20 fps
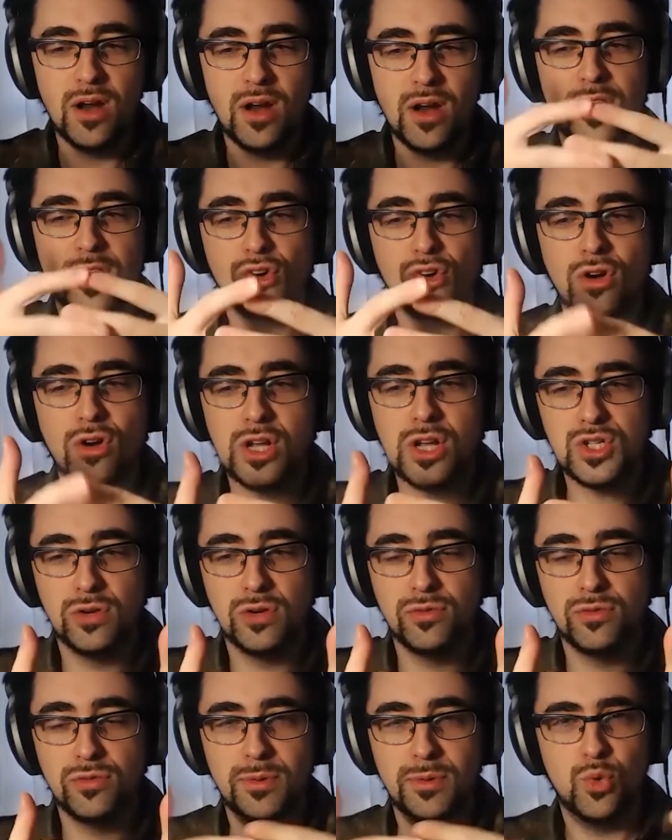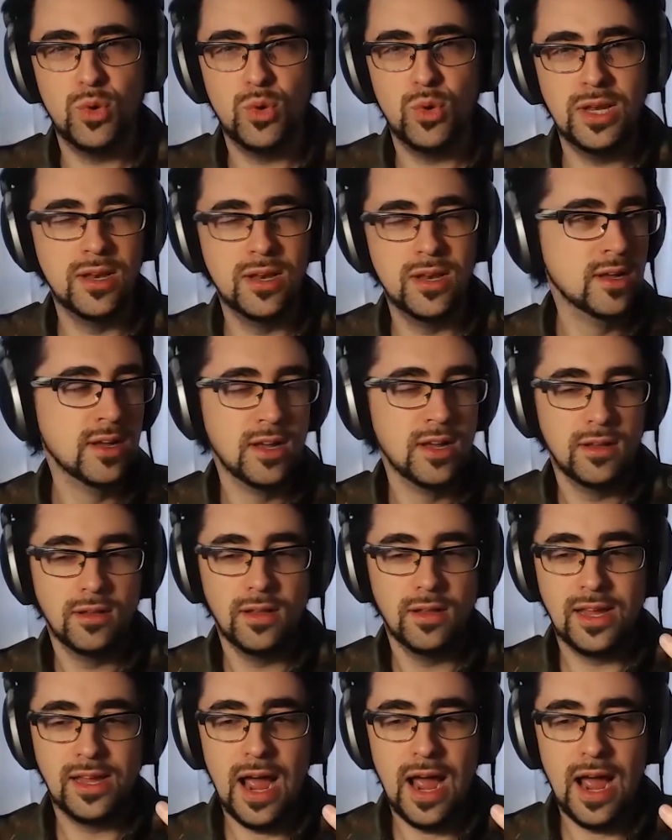There's maybe not a lot of crossover
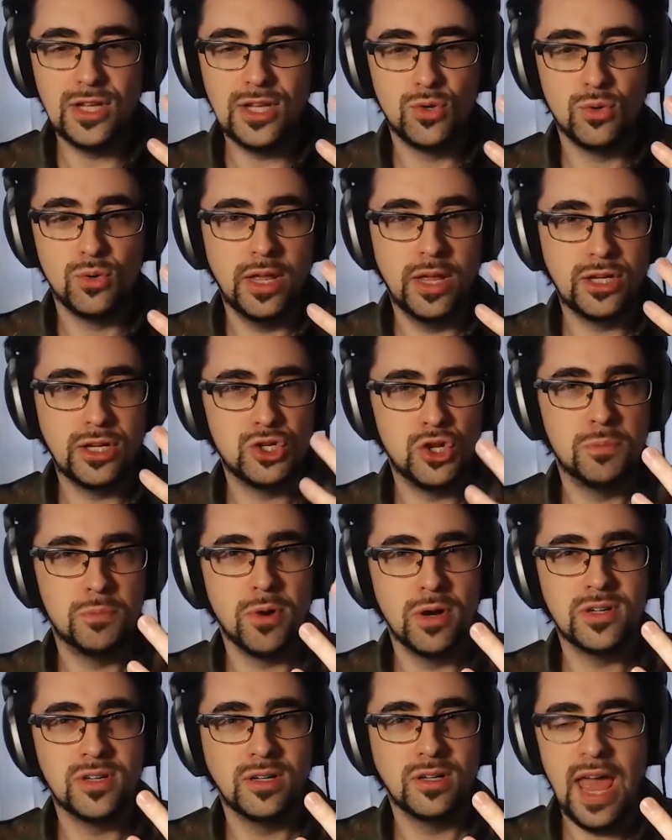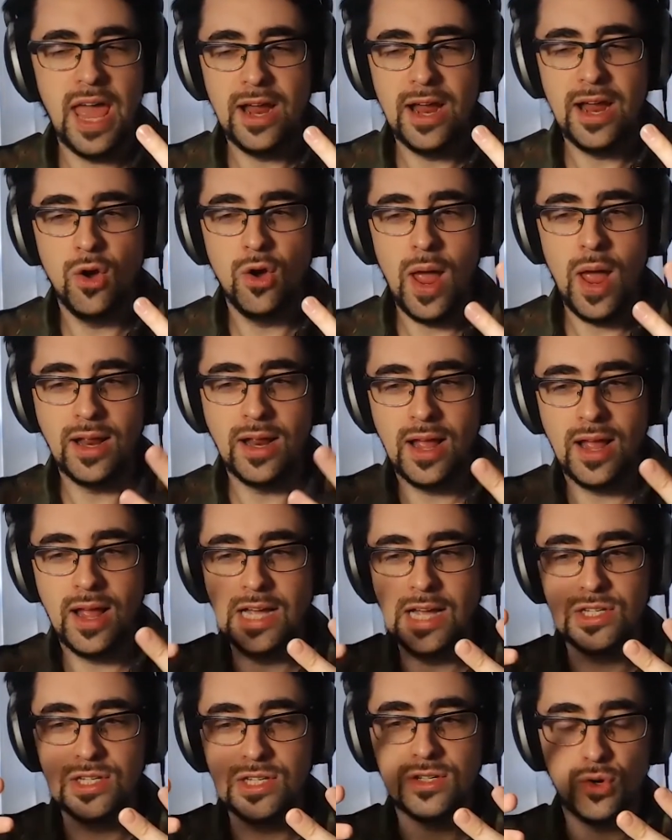between like guys who are like super into
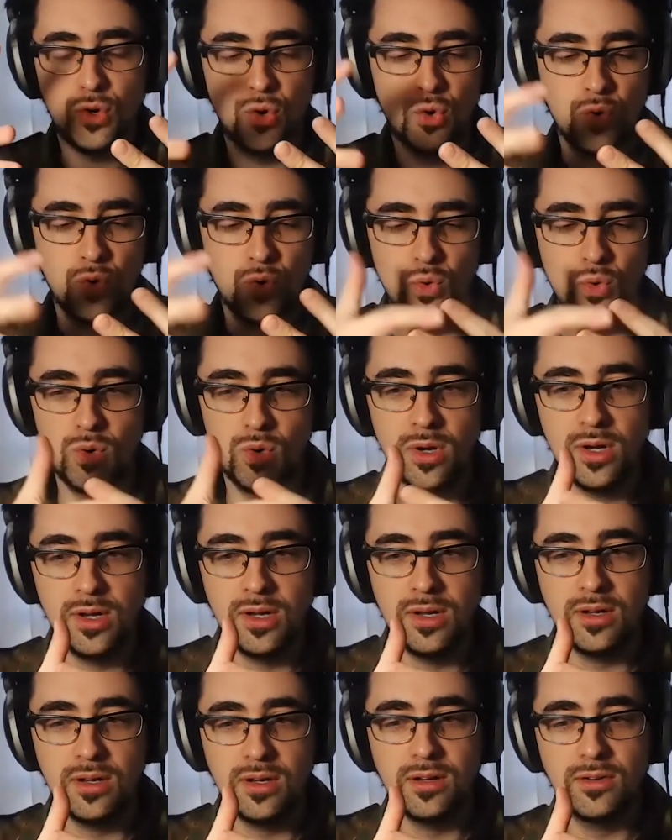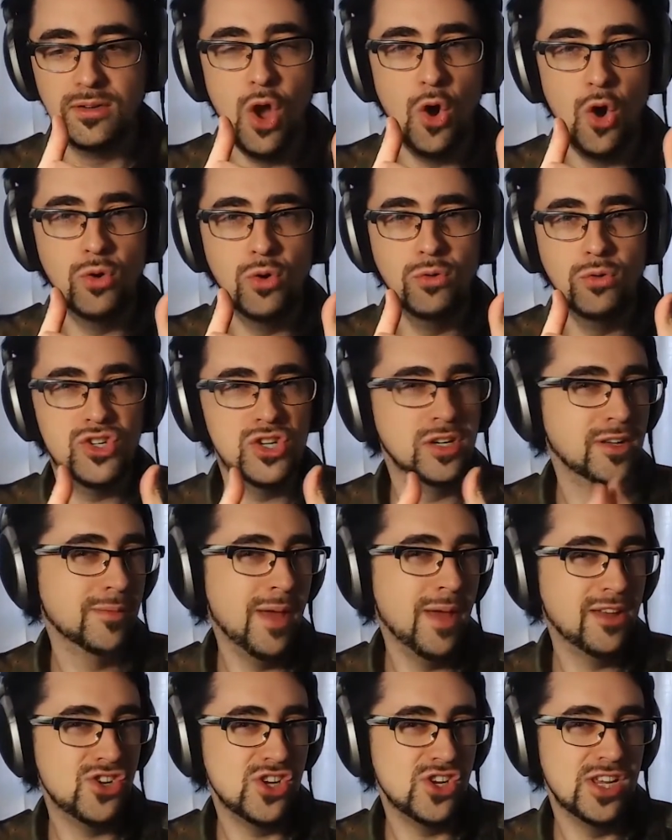Lego and guys who know
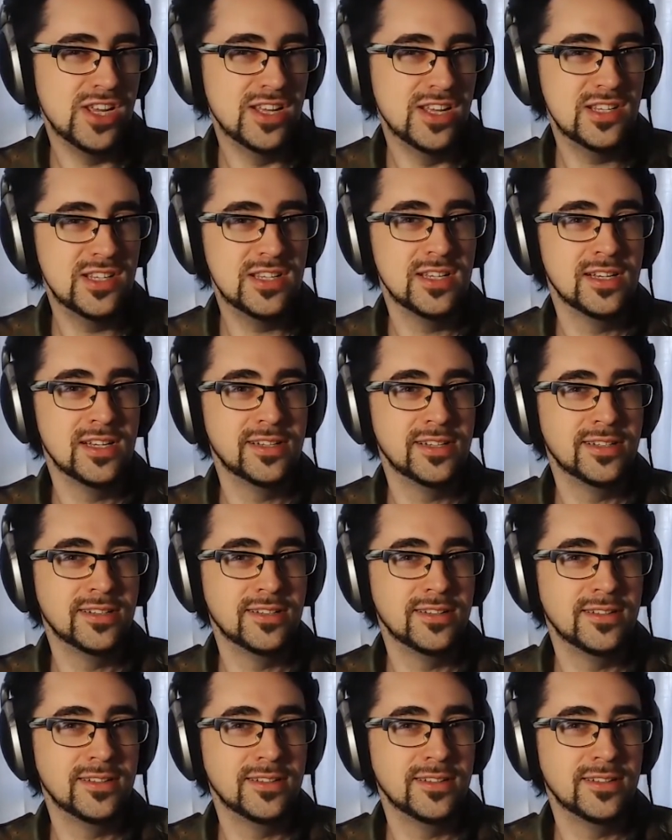who Gian Gameshi is.